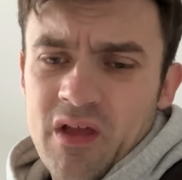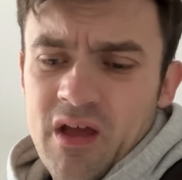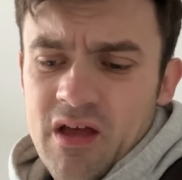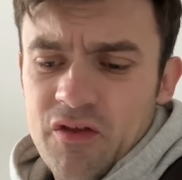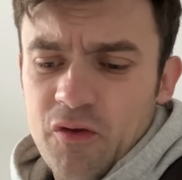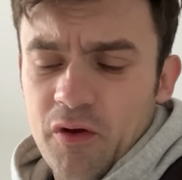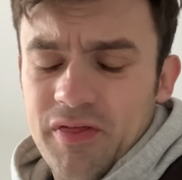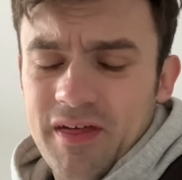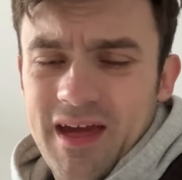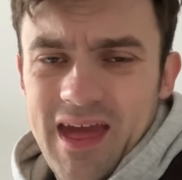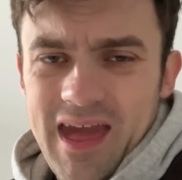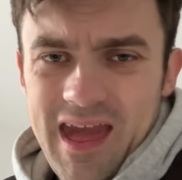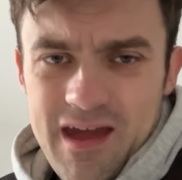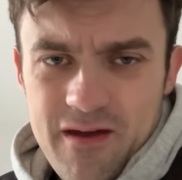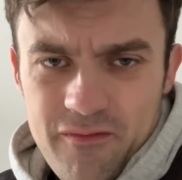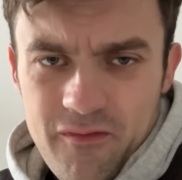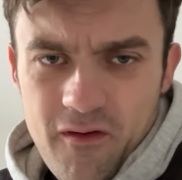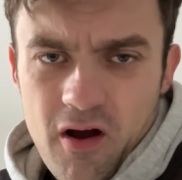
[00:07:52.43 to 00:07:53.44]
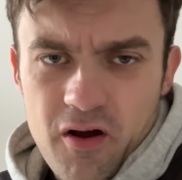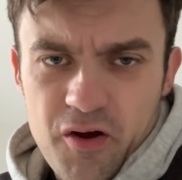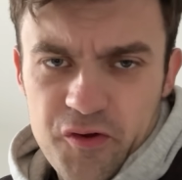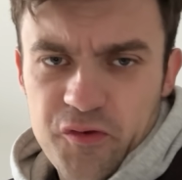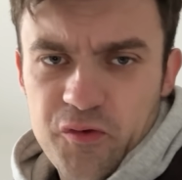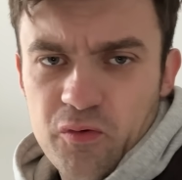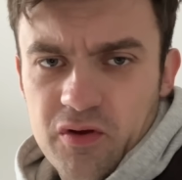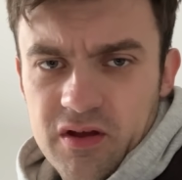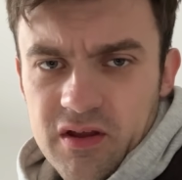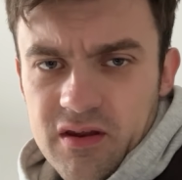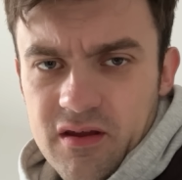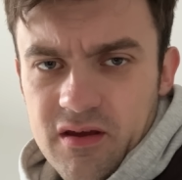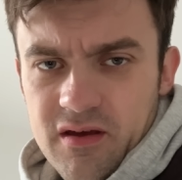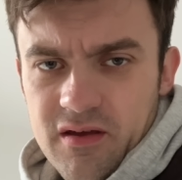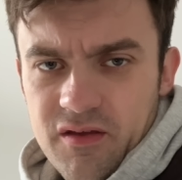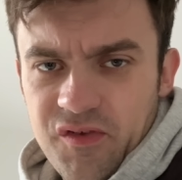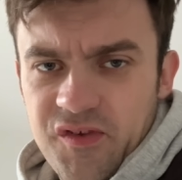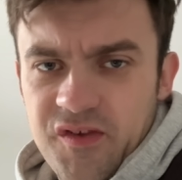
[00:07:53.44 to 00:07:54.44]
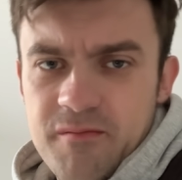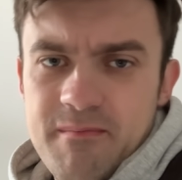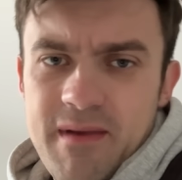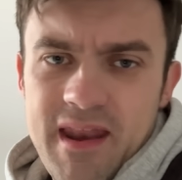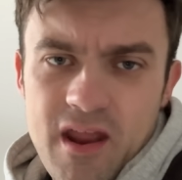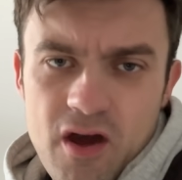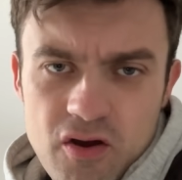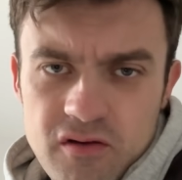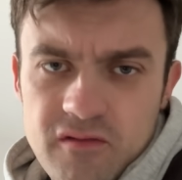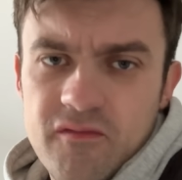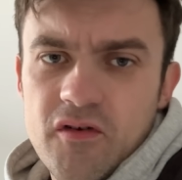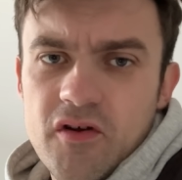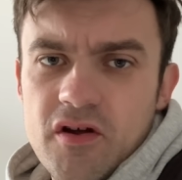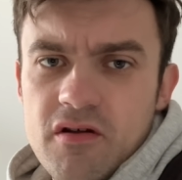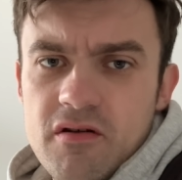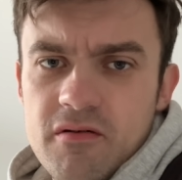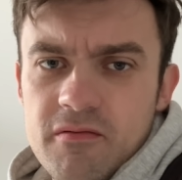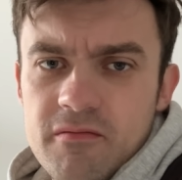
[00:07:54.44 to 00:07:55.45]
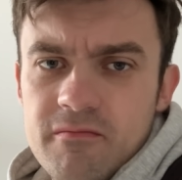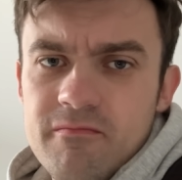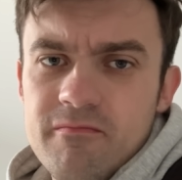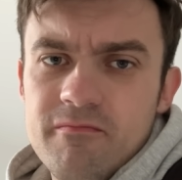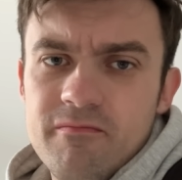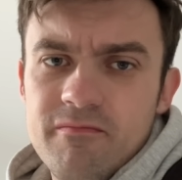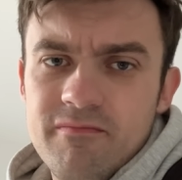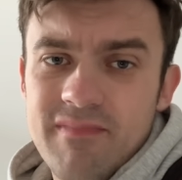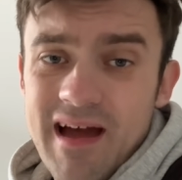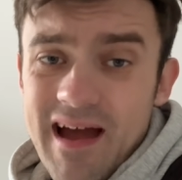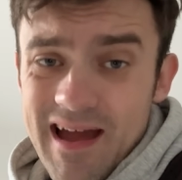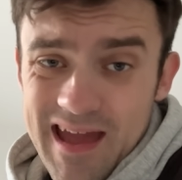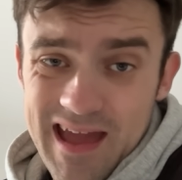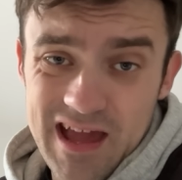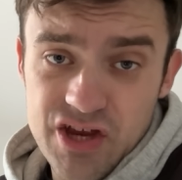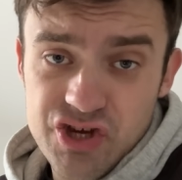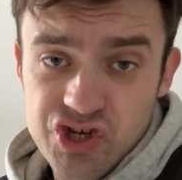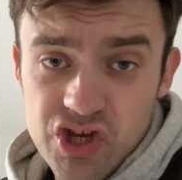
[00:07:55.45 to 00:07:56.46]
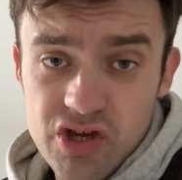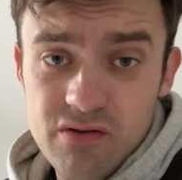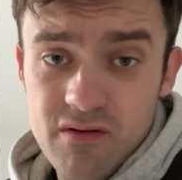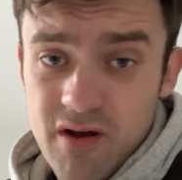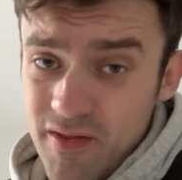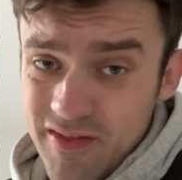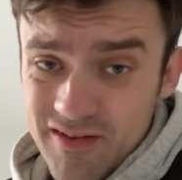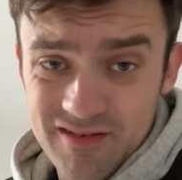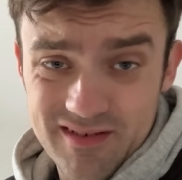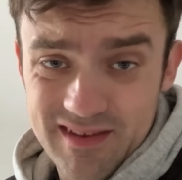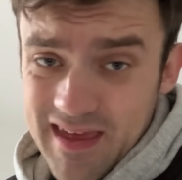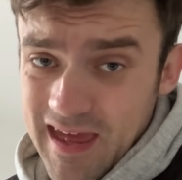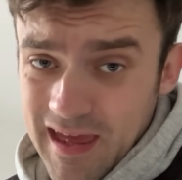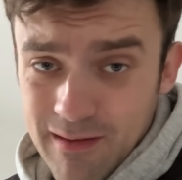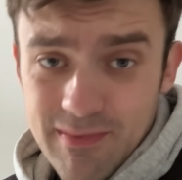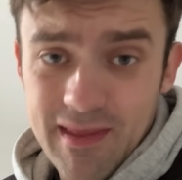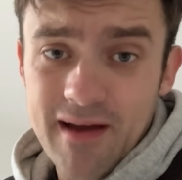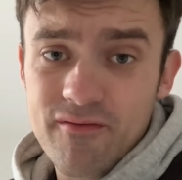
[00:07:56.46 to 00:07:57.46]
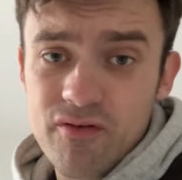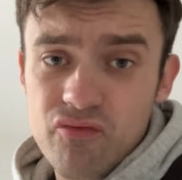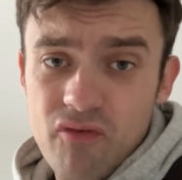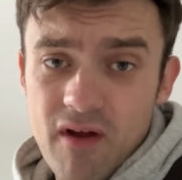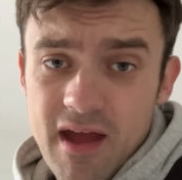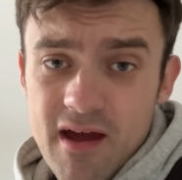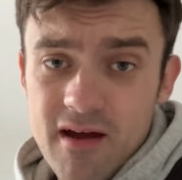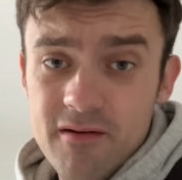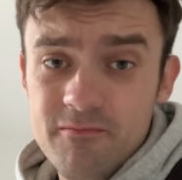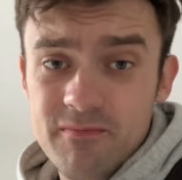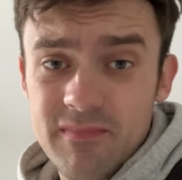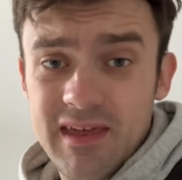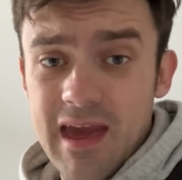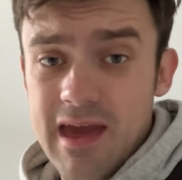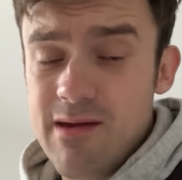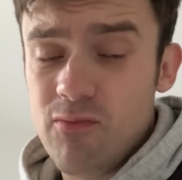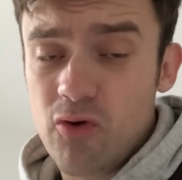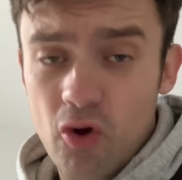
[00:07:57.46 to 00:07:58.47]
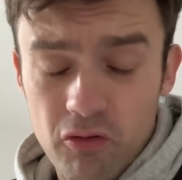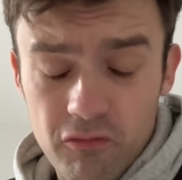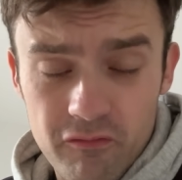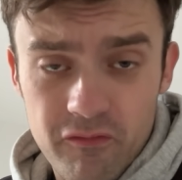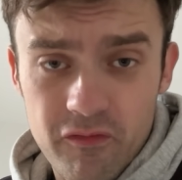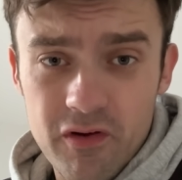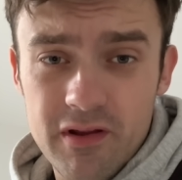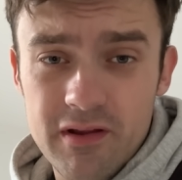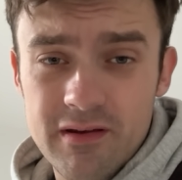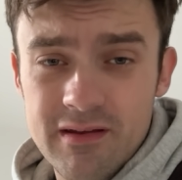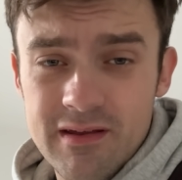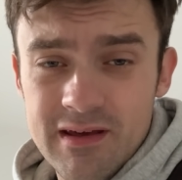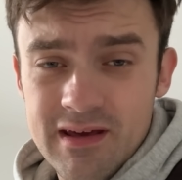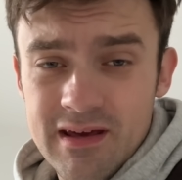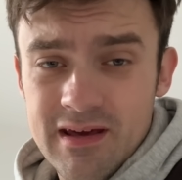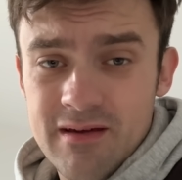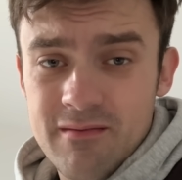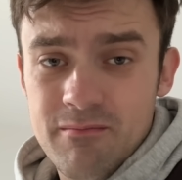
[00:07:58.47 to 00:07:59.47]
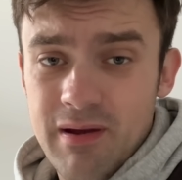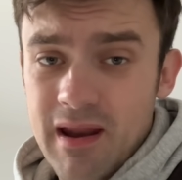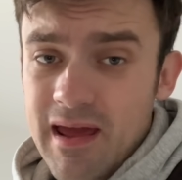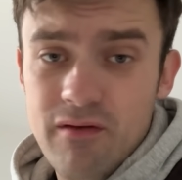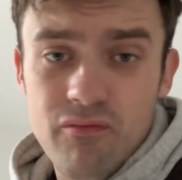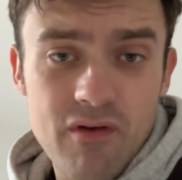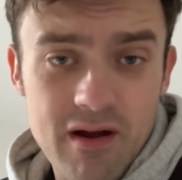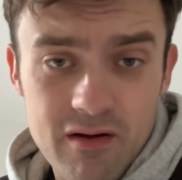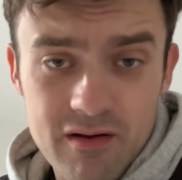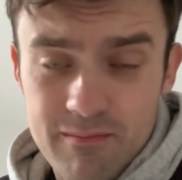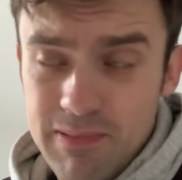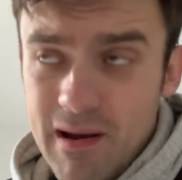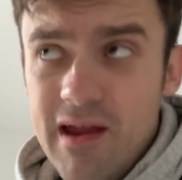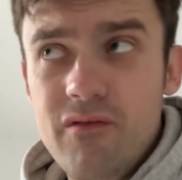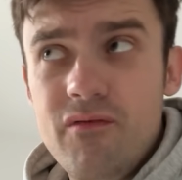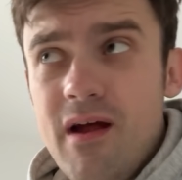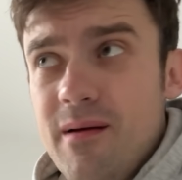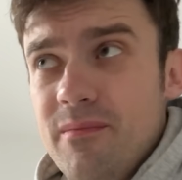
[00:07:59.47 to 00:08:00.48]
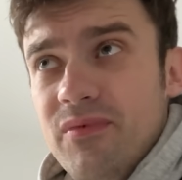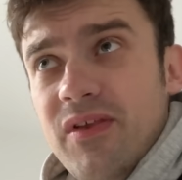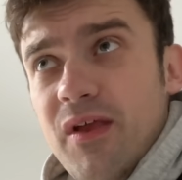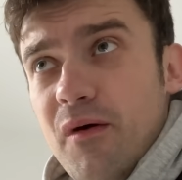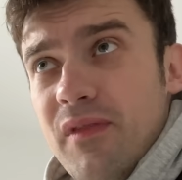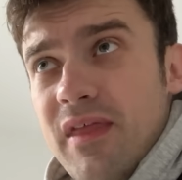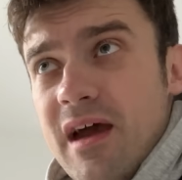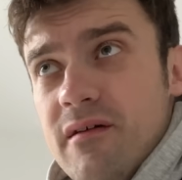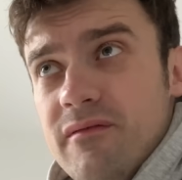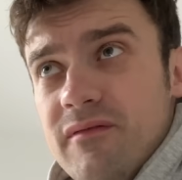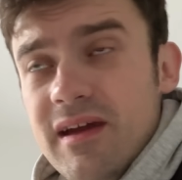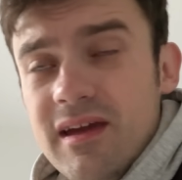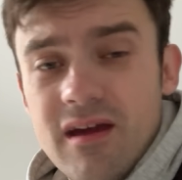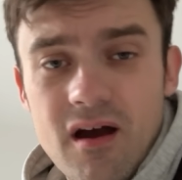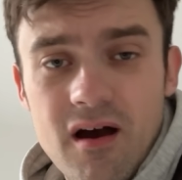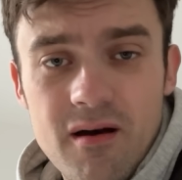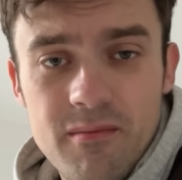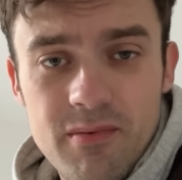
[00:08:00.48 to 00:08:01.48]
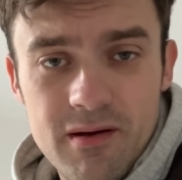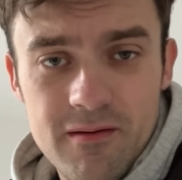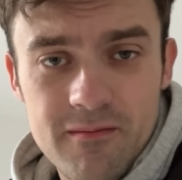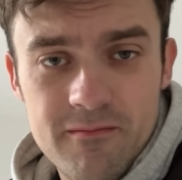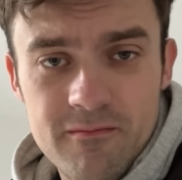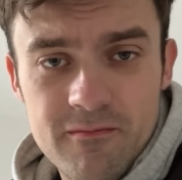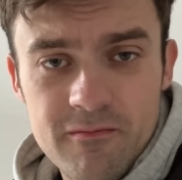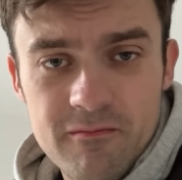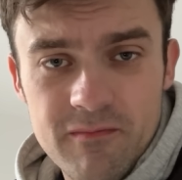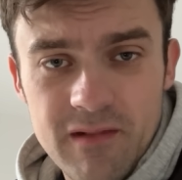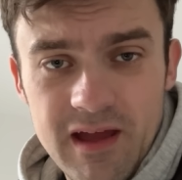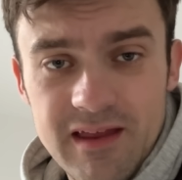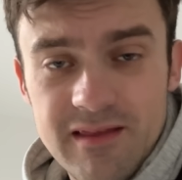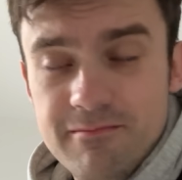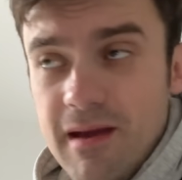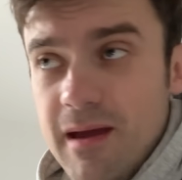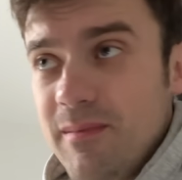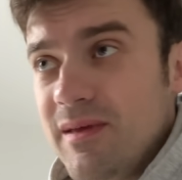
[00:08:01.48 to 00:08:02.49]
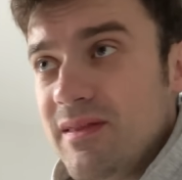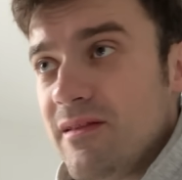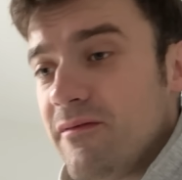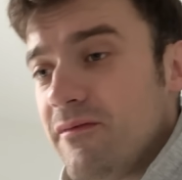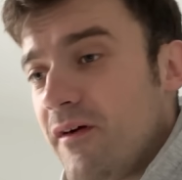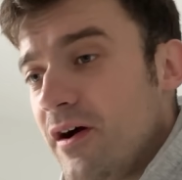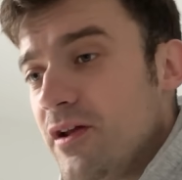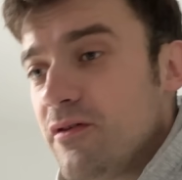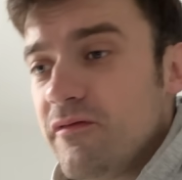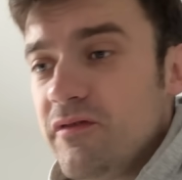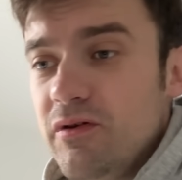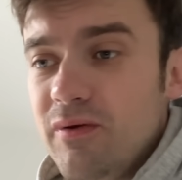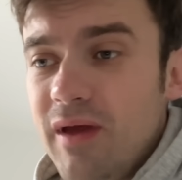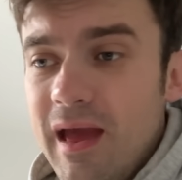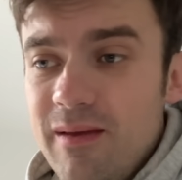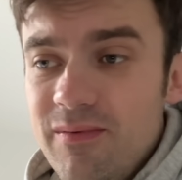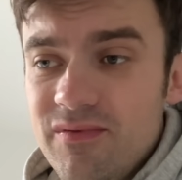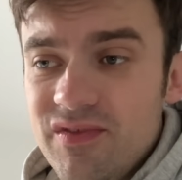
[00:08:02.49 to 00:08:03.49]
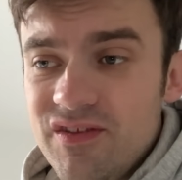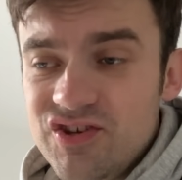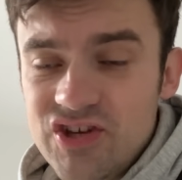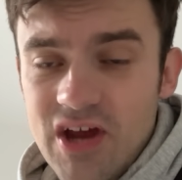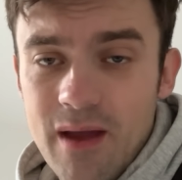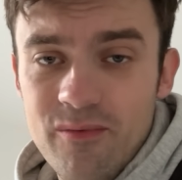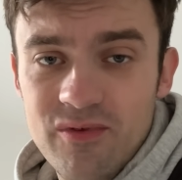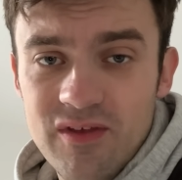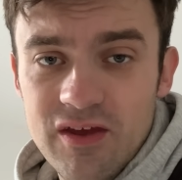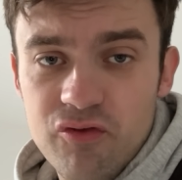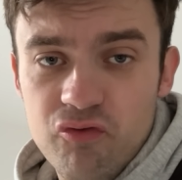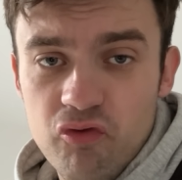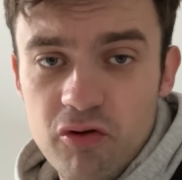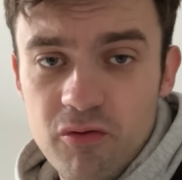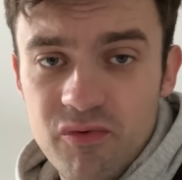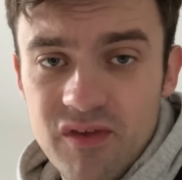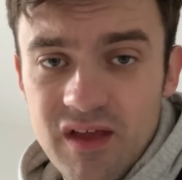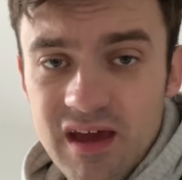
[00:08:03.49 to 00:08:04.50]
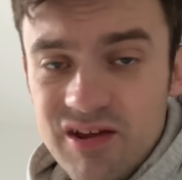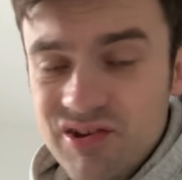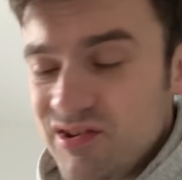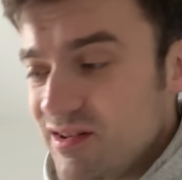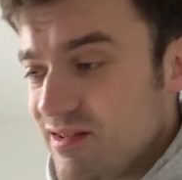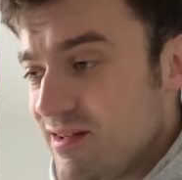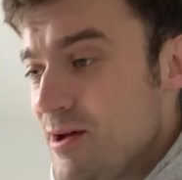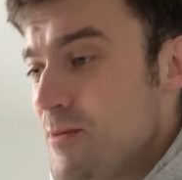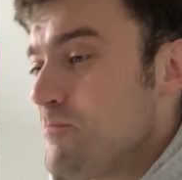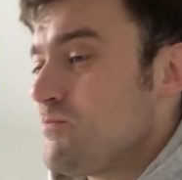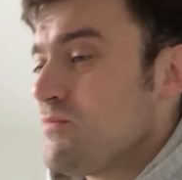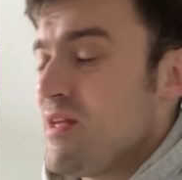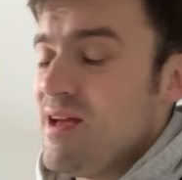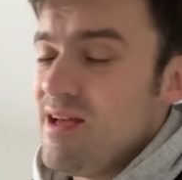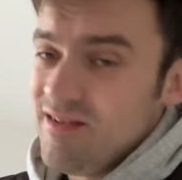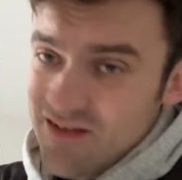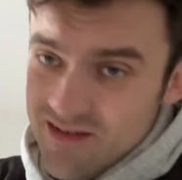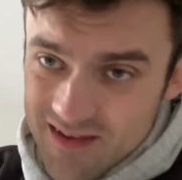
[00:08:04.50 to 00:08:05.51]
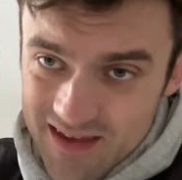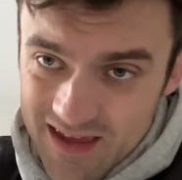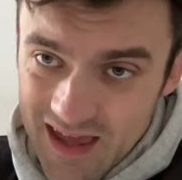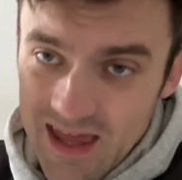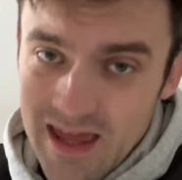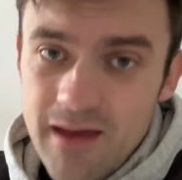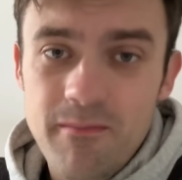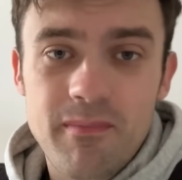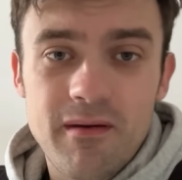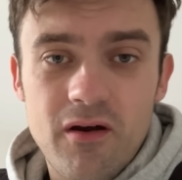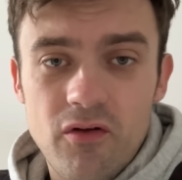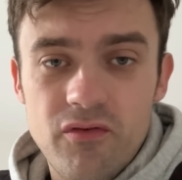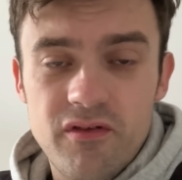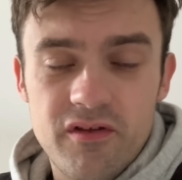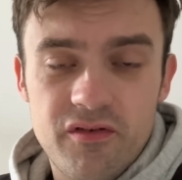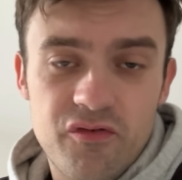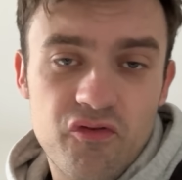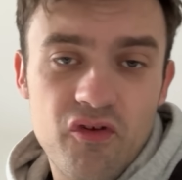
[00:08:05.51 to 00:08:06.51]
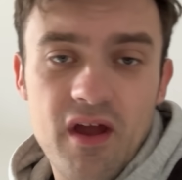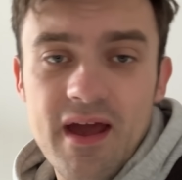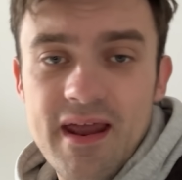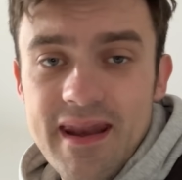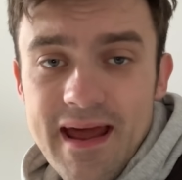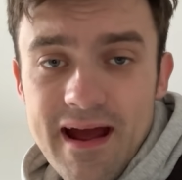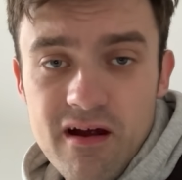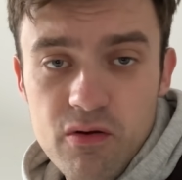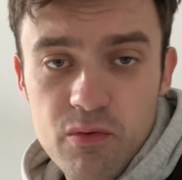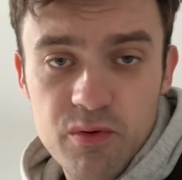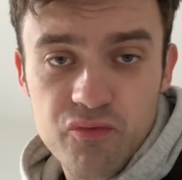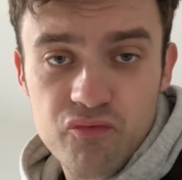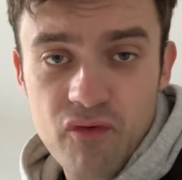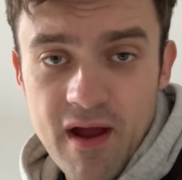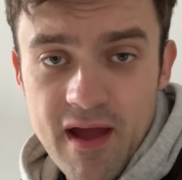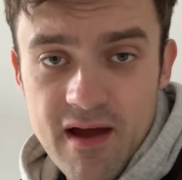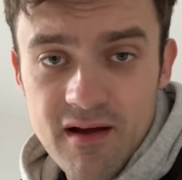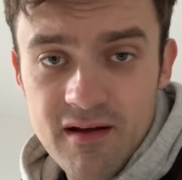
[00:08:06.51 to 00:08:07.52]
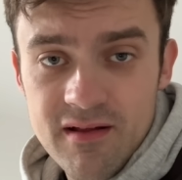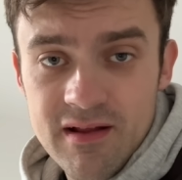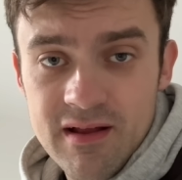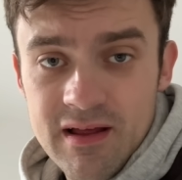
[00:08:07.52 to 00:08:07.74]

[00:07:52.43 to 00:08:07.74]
So I think if Arsenal can cement over that issue, I think just keep David Raya, get him confident, play Ramsdale in the Cup, maybe in the final few games in the Champions League group stages. Just keep on the straight and narrow with Raya.